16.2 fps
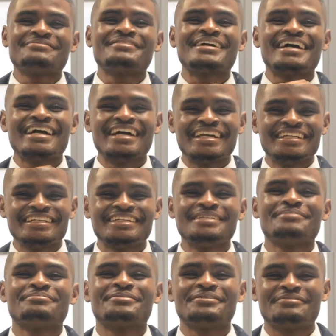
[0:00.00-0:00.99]
for any
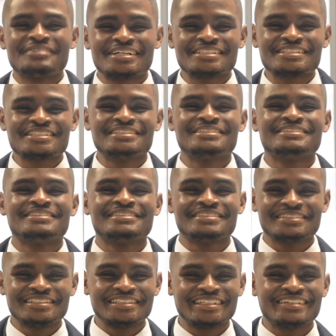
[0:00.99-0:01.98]
professional
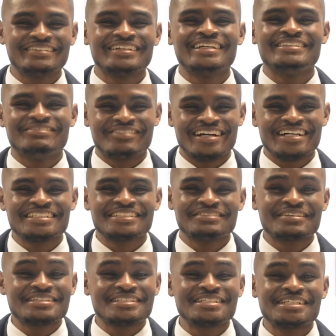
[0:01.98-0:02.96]
legal advice. I do
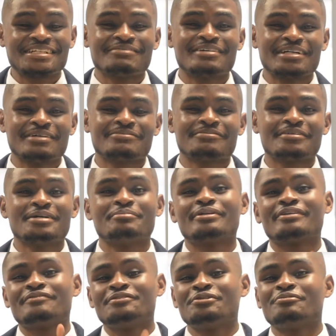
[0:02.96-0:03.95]
have to say that right up front, but
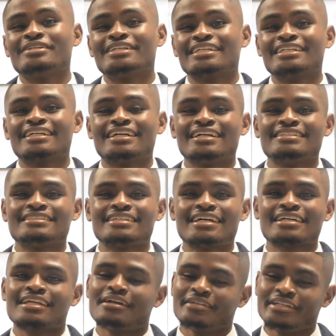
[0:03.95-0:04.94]
if you do want to get in
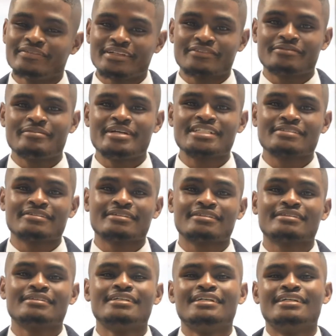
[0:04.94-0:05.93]
contact, I'll leave the information
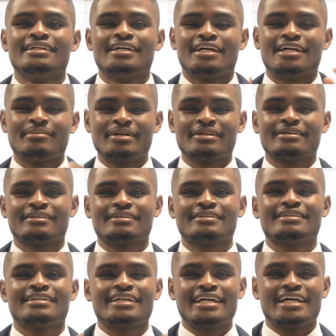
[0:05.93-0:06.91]
about her
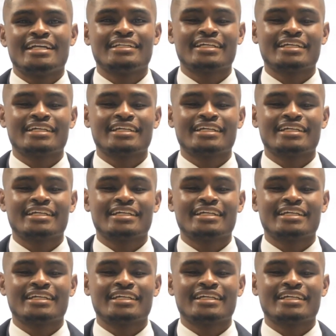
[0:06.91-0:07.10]
in the